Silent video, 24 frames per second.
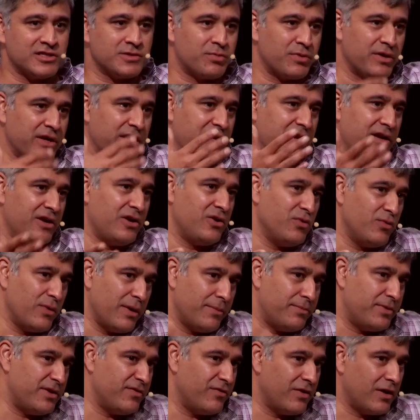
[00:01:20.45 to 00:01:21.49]
bringing it to web
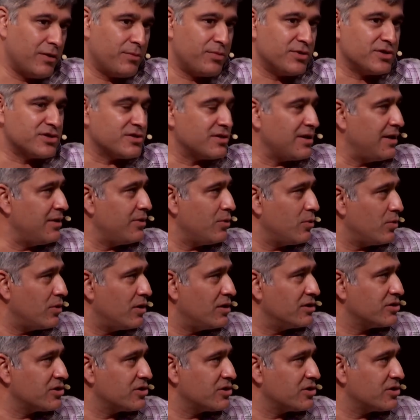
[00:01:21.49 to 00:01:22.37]
developers around the world.